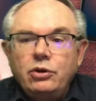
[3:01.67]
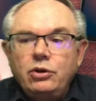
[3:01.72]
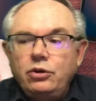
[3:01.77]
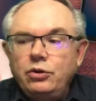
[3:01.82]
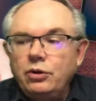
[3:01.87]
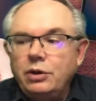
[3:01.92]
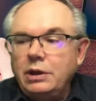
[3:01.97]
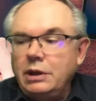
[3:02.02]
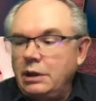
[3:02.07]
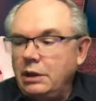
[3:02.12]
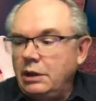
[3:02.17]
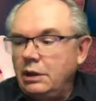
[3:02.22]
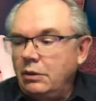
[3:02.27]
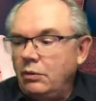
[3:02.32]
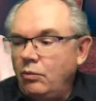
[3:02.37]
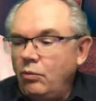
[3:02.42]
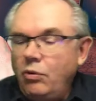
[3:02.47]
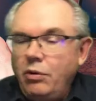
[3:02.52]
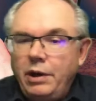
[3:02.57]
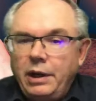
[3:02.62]
you're going to get a
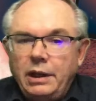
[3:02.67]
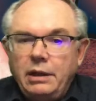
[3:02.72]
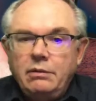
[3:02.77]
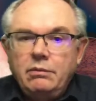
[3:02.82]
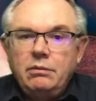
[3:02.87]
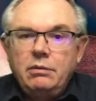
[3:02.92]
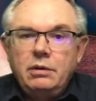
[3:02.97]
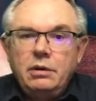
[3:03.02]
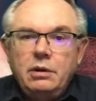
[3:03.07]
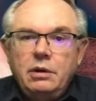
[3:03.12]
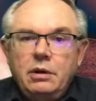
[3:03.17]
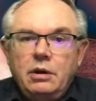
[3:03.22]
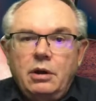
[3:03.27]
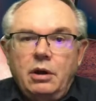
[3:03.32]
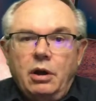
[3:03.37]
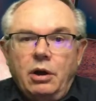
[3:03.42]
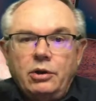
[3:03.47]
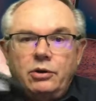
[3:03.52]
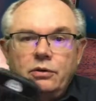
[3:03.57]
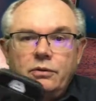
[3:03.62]
warning
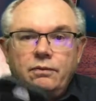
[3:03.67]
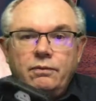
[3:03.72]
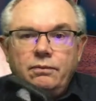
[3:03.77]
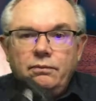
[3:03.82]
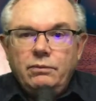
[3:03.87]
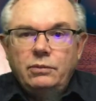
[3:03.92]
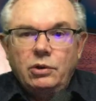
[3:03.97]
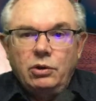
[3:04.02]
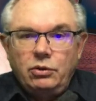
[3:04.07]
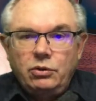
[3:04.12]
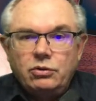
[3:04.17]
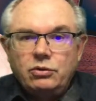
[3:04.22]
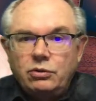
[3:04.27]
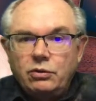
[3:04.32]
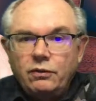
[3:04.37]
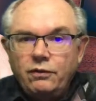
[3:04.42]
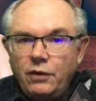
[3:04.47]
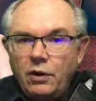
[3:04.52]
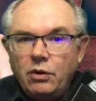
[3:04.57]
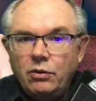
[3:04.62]
on your, usually your
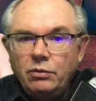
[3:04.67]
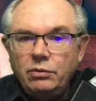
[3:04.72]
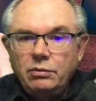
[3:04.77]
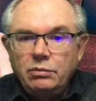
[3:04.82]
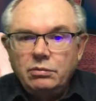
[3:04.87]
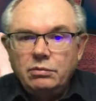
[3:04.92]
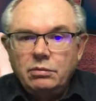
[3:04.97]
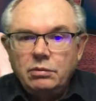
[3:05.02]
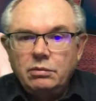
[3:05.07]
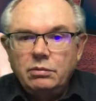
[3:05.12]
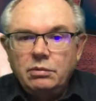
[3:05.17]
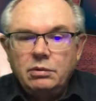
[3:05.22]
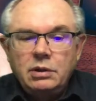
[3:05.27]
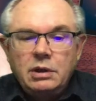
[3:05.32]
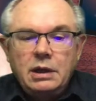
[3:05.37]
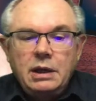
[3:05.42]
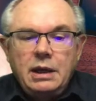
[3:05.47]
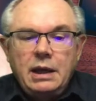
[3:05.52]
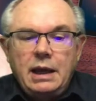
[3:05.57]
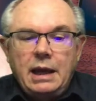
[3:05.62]
phone,
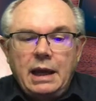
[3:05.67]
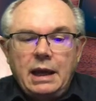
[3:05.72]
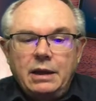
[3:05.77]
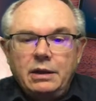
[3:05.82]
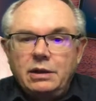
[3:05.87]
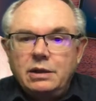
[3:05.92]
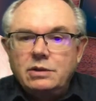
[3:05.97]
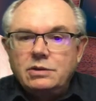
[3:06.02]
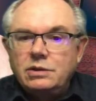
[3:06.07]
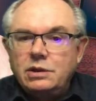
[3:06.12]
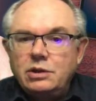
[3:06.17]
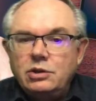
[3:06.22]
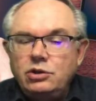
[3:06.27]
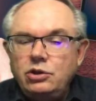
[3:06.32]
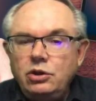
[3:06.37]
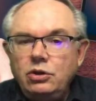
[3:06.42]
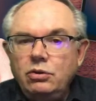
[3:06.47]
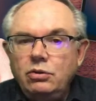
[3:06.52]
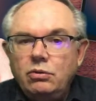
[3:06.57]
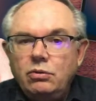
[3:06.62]
and is this
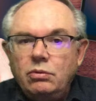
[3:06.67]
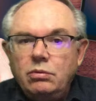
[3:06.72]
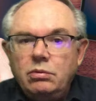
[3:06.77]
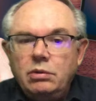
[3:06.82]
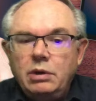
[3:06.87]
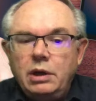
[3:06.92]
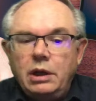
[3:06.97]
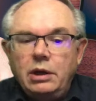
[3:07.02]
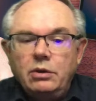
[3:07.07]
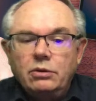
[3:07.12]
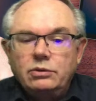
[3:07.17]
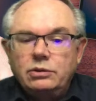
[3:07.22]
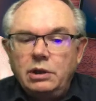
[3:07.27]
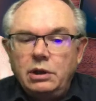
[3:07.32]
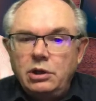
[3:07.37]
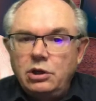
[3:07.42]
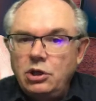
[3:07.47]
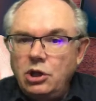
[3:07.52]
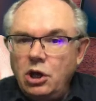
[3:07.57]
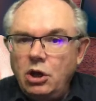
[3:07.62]
you? And you'll say
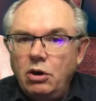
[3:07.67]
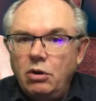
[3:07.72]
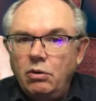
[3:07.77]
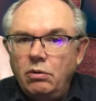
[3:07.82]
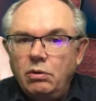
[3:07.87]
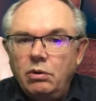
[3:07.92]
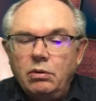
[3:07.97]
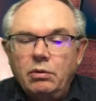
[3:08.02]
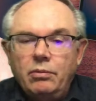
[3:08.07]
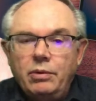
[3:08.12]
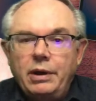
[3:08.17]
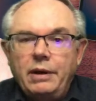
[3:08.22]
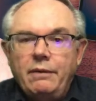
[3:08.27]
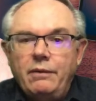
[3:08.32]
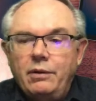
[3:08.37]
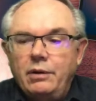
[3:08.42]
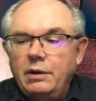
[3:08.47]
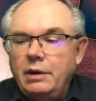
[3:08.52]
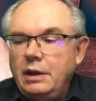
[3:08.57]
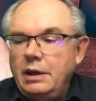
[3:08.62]
no or
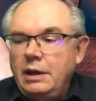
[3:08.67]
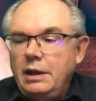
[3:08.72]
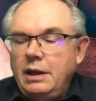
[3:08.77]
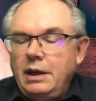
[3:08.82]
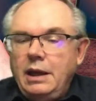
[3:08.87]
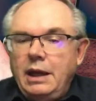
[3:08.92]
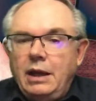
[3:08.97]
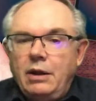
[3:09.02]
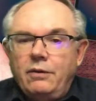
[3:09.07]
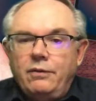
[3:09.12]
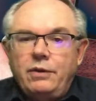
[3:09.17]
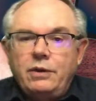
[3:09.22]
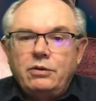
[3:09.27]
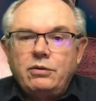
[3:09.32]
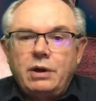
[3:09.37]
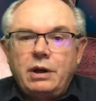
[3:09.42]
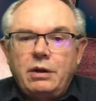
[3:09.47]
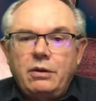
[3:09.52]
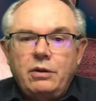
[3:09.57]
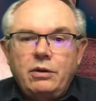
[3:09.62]
whatever. And if they
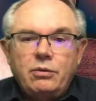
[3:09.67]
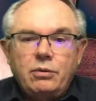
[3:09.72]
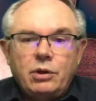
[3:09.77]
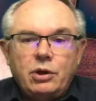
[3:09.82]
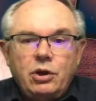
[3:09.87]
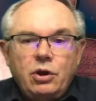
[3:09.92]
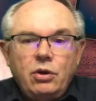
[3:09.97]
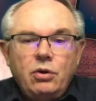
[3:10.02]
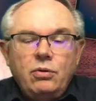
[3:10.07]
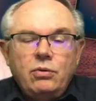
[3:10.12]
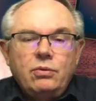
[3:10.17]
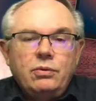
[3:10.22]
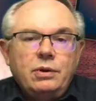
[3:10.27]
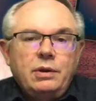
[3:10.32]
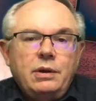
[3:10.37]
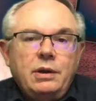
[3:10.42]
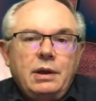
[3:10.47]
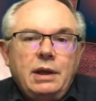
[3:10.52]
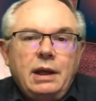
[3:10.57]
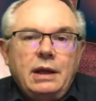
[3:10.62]
try to enter a code,
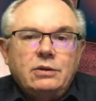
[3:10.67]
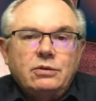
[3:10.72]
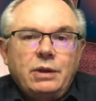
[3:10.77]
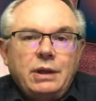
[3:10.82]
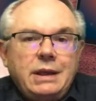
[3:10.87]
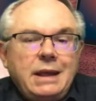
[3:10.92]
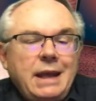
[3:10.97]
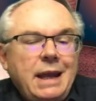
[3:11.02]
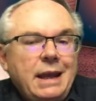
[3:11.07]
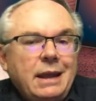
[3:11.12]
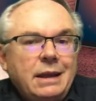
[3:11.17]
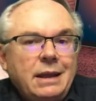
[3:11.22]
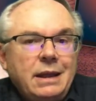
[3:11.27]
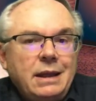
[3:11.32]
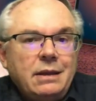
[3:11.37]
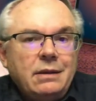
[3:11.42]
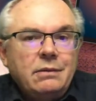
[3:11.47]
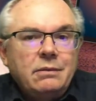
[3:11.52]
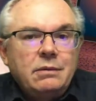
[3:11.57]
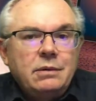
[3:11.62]
and so they can't get in.